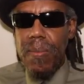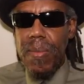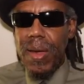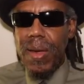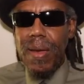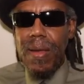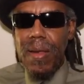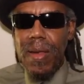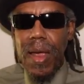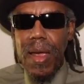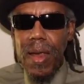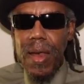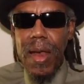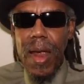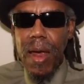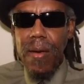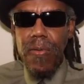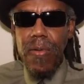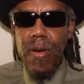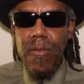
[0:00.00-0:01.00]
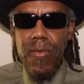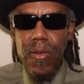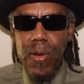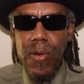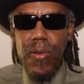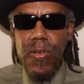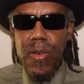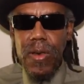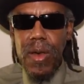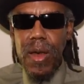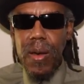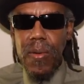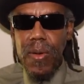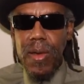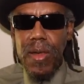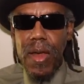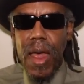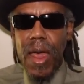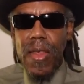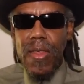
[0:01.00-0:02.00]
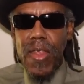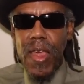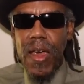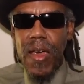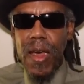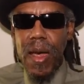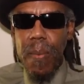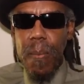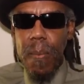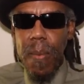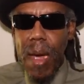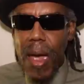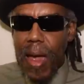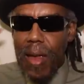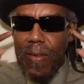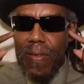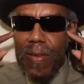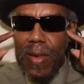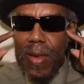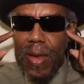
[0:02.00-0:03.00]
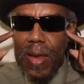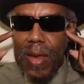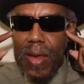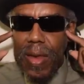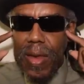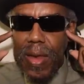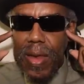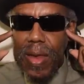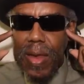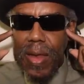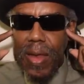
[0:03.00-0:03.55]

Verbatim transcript: because they're not revolutionaries and they're imagining